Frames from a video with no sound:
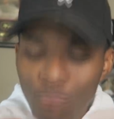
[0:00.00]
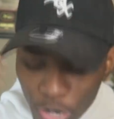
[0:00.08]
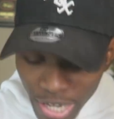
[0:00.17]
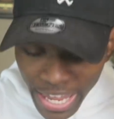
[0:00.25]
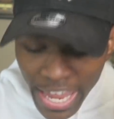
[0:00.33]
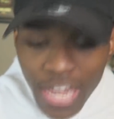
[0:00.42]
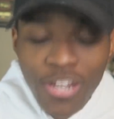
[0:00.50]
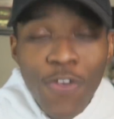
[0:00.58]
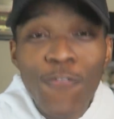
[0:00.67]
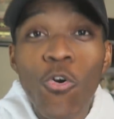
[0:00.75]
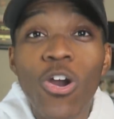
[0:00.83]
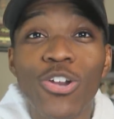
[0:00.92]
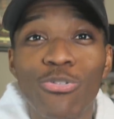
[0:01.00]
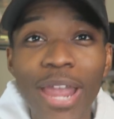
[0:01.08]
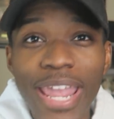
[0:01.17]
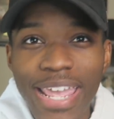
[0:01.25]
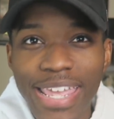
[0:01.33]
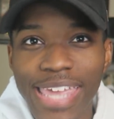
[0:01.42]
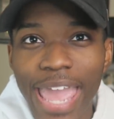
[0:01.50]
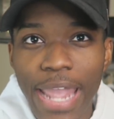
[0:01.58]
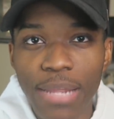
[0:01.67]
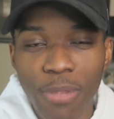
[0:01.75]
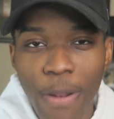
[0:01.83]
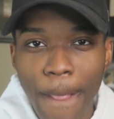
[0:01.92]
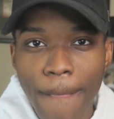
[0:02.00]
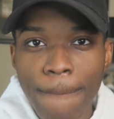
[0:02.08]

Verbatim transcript: We're in for a great game.